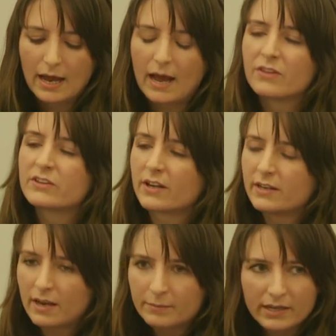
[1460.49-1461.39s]
and the
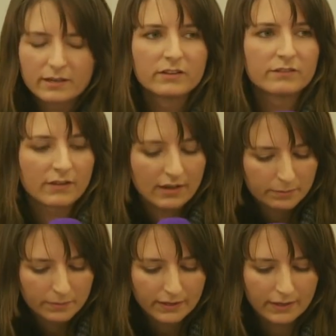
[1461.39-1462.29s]
dynamic,
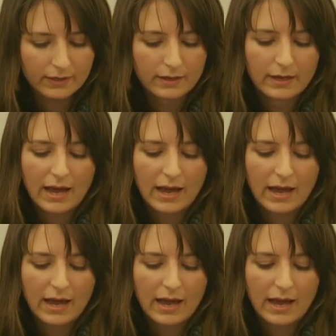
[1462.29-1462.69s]
developing,